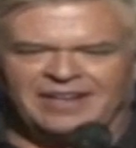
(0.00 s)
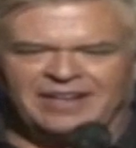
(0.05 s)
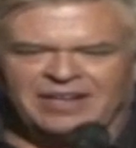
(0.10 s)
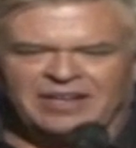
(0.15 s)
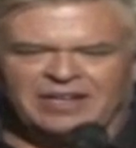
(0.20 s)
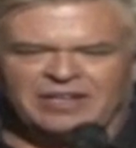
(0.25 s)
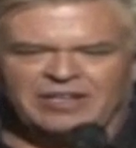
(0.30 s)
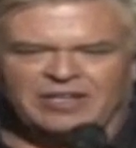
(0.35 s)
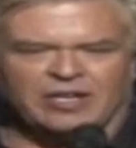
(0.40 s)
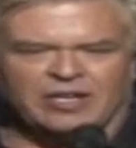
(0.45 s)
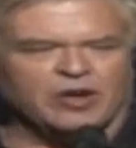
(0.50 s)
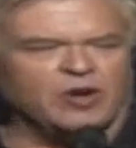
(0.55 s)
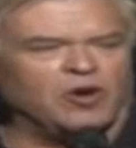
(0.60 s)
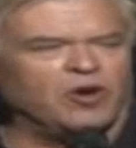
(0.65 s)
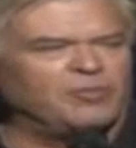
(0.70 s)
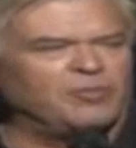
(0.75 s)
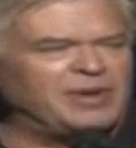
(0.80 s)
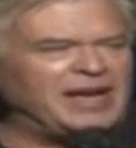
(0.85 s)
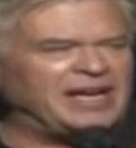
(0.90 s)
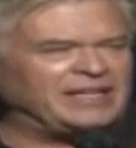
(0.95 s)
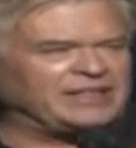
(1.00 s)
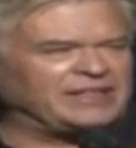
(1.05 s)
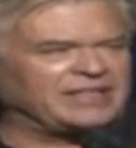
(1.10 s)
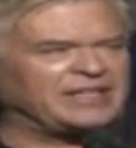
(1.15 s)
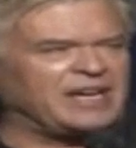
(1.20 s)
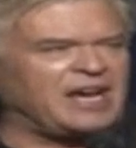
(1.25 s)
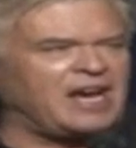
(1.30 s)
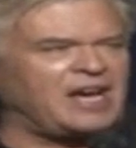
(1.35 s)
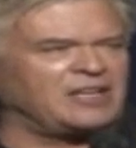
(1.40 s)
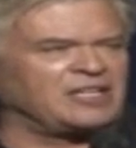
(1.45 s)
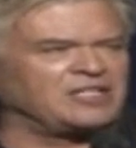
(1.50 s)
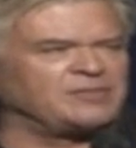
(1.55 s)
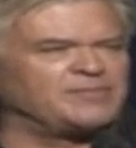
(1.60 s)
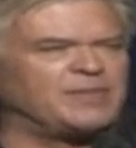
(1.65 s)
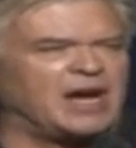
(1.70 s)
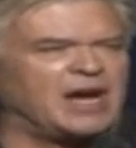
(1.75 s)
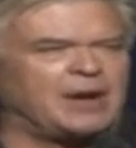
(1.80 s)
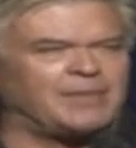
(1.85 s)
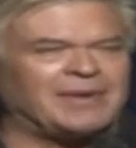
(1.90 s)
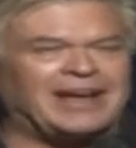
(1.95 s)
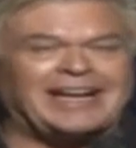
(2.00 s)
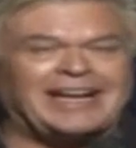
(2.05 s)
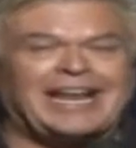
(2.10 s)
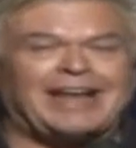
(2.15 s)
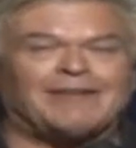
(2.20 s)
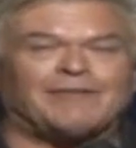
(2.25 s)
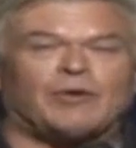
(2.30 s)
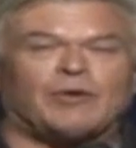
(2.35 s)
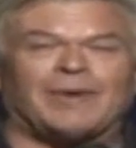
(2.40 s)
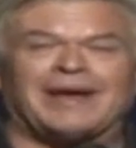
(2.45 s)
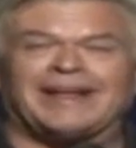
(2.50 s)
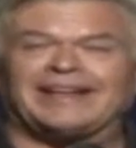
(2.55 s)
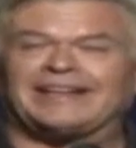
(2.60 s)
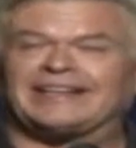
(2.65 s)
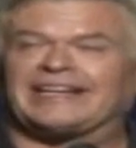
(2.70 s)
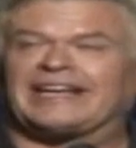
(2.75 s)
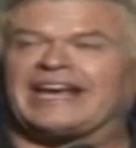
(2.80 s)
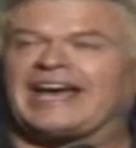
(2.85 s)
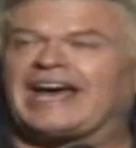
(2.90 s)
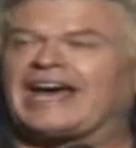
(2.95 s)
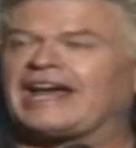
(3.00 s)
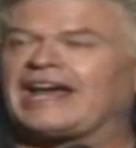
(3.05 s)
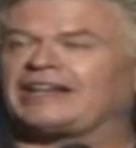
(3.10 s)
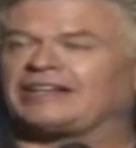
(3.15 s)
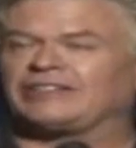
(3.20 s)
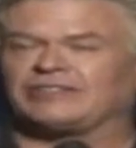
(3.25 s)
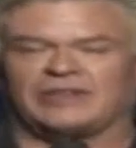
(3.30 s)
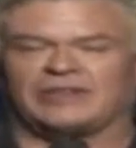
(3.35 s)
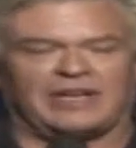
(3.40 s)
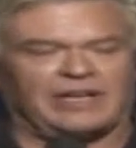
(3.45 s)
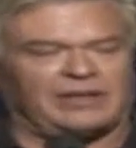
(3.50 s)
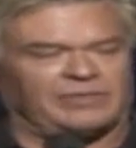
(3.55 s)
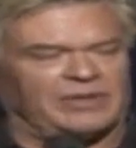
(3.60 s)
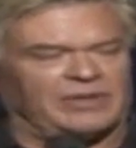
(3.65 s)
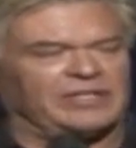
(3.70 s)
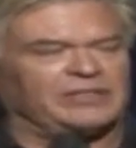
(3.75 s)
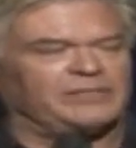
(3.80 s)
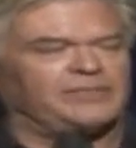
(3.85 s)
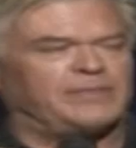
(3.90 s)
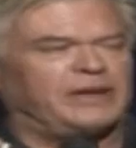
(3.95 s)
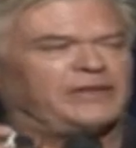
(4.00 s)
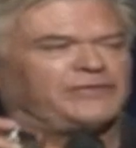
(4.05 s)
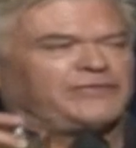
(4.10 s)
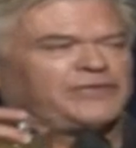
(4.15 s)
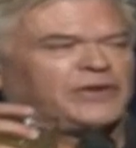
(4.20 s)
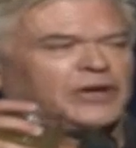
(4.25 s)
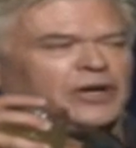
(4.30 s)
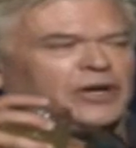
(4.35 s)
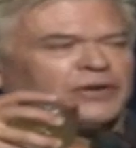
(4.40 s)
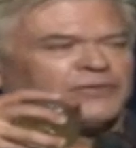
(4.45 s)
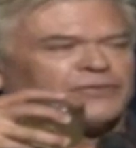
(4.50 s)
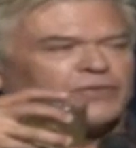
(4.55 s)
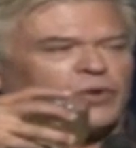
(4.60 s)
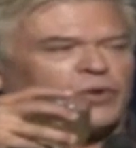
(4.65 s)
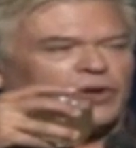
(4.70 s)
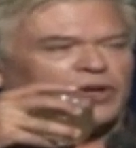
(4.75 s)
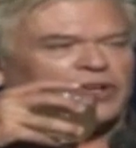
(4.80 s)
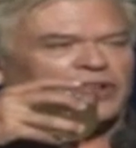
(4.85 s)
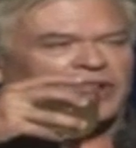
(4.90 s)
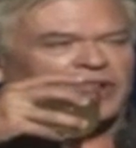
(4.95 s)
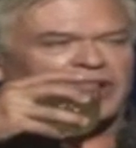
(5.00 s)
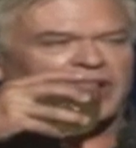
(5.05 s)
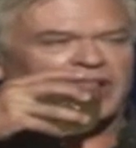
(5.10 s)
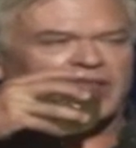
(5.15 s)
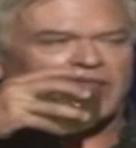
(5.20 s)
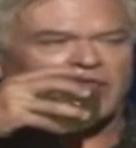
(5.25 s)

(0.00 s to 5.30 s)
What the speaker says: You're going back to college, Mom. I never went to college. Well, this'd be fun for you then.